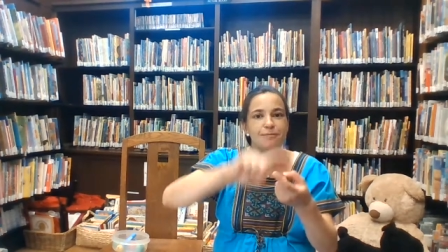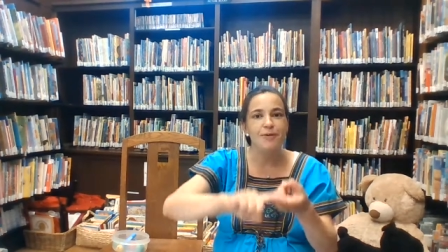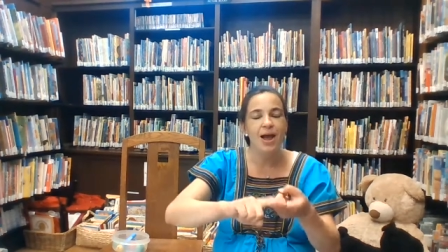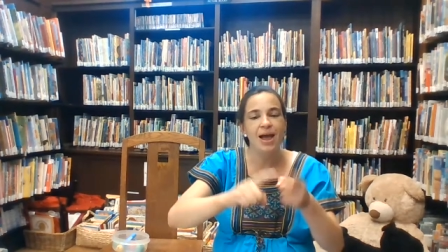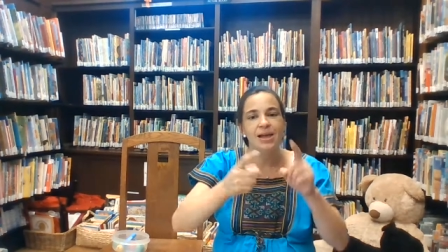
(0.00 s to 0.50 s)

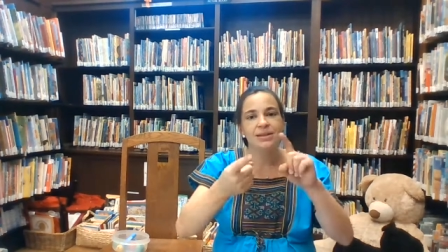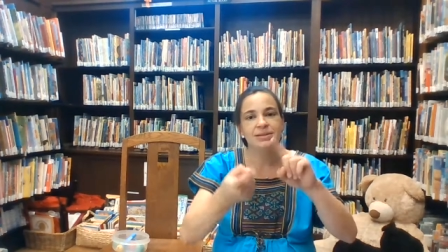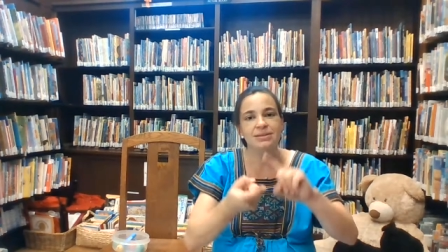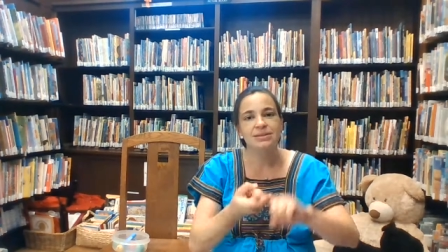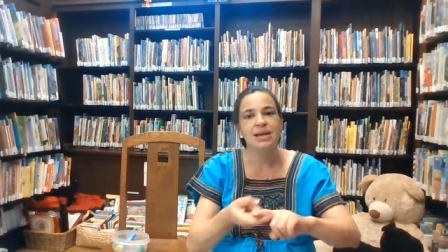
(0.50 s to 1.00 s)

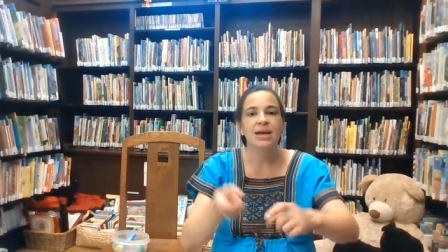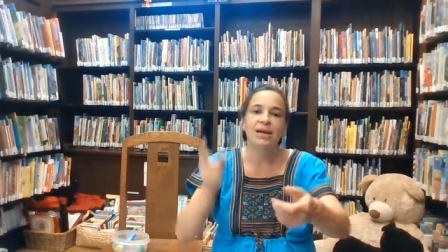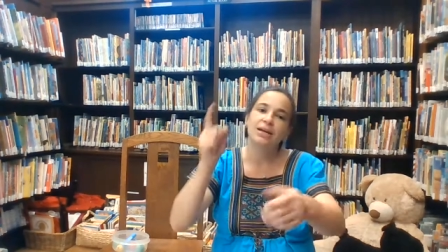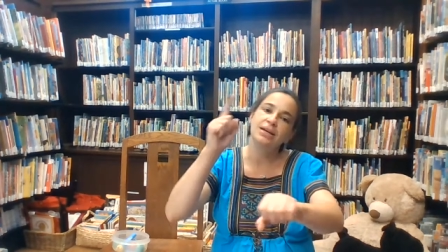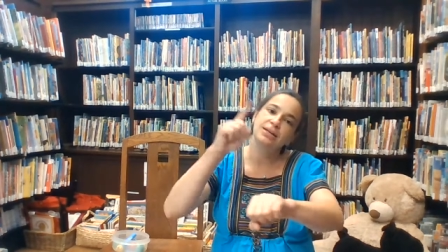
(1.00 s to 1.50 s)
friends.
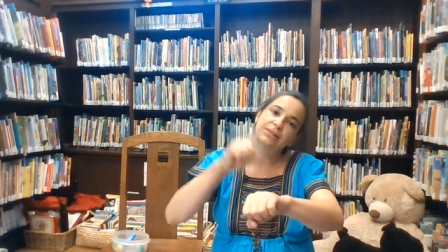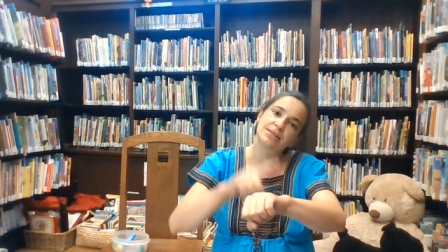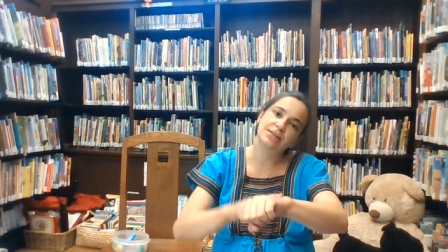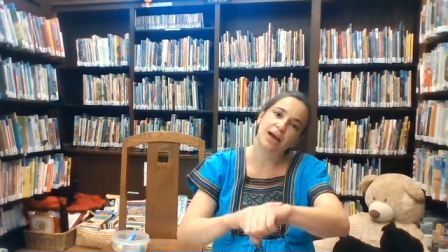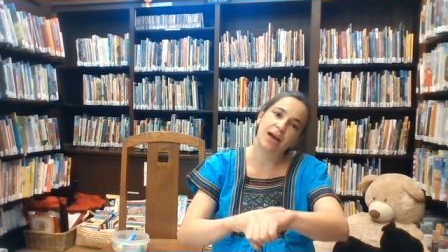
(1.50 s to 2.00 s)
It's
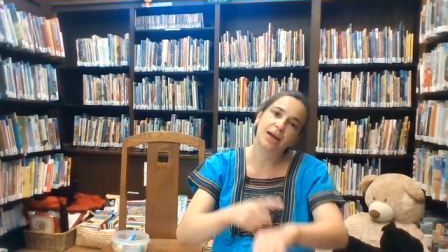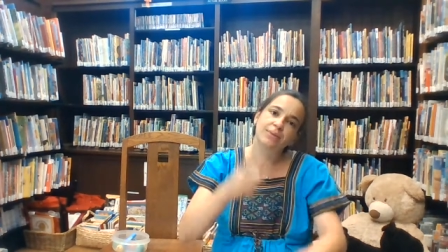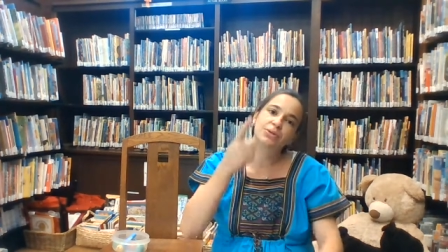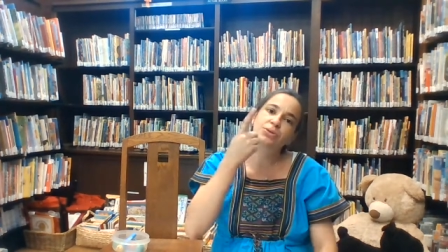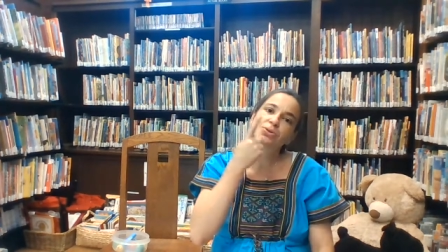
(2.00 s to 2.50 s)

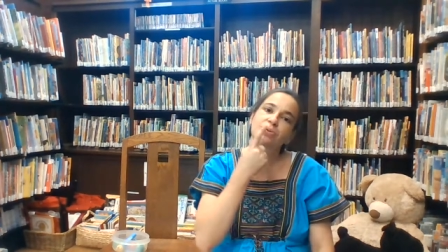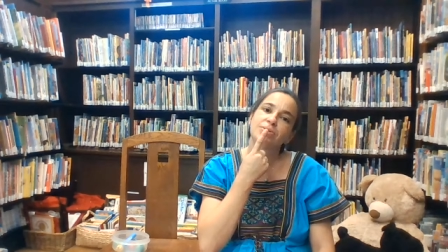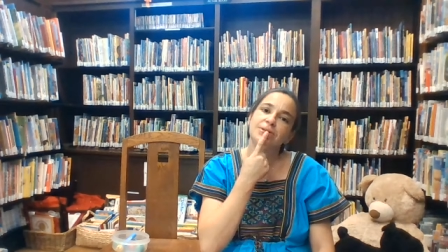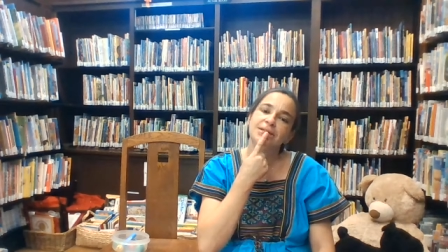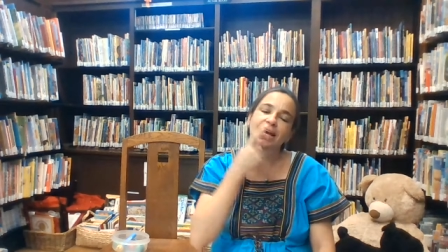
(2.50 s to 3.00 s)
time to
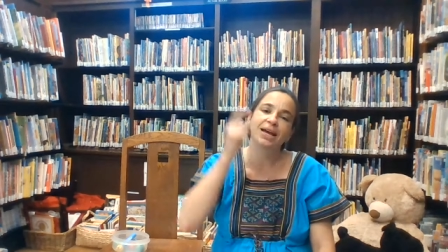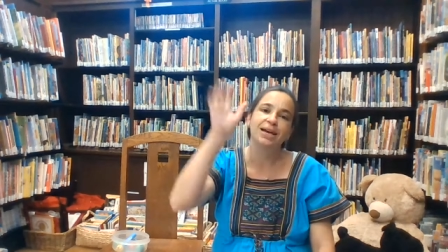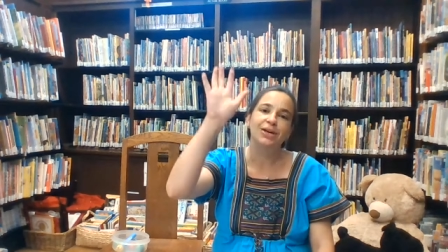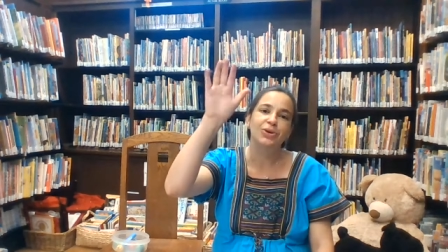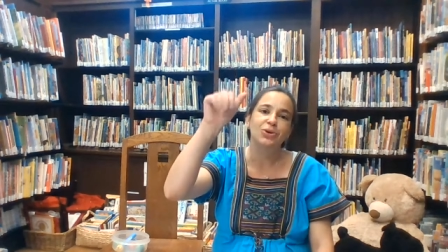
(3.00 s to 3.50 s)

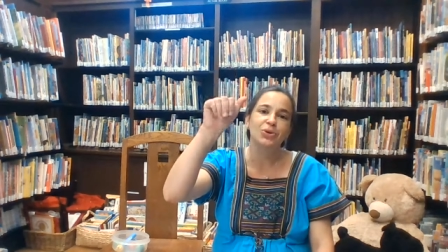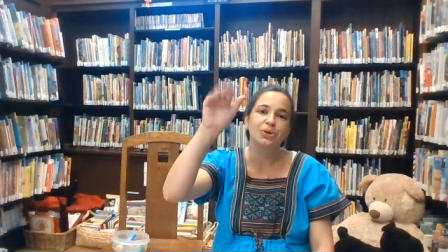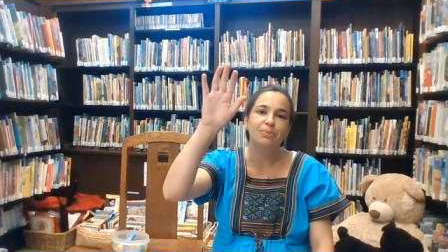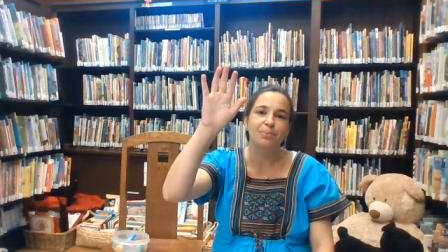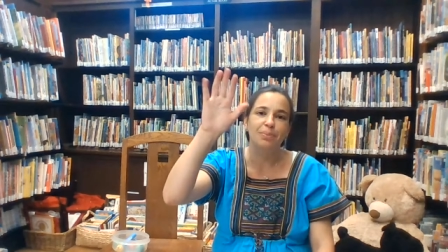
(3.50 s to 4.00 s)
say
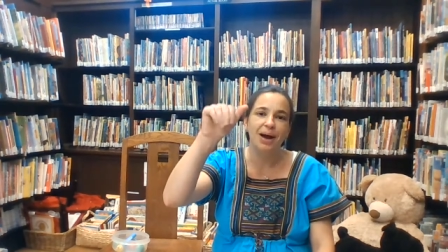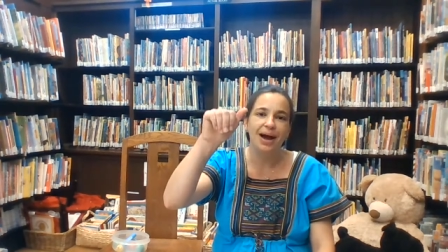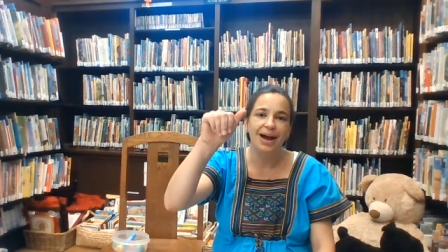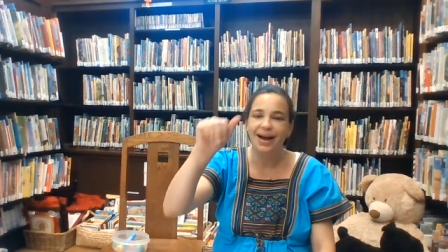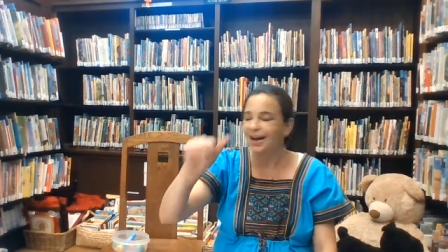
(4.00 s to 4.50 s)

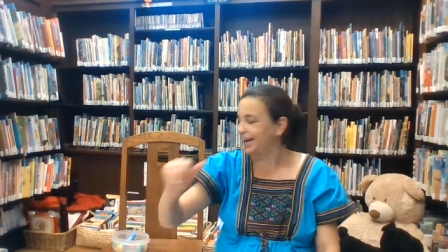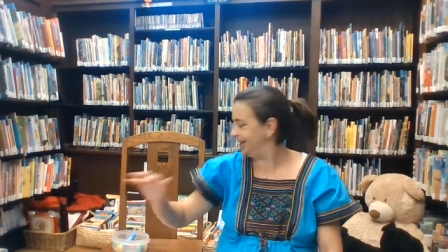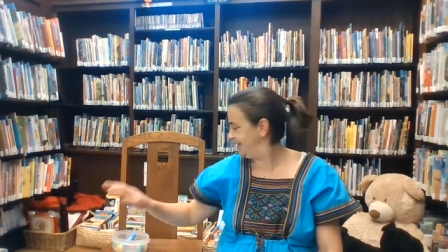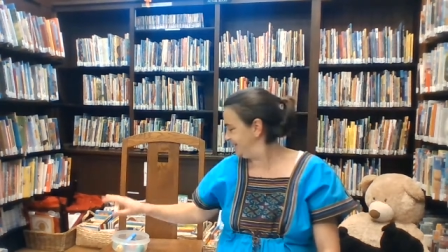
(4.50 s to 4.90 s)
goodbye.